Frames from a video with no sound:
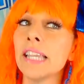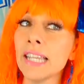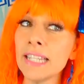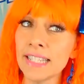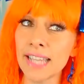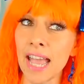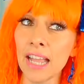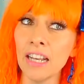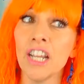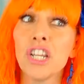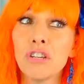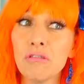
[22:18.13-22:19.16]
said,
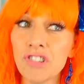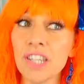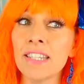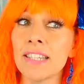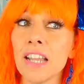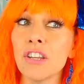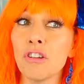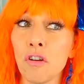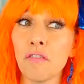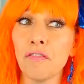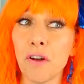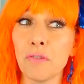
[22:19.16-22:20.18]
you just said you don't
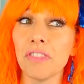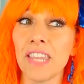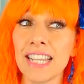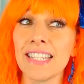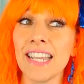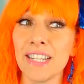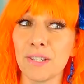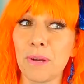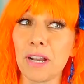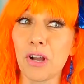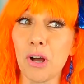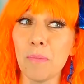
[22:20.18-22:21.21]
phone things in,
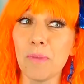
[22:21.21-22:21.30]
Twinkle,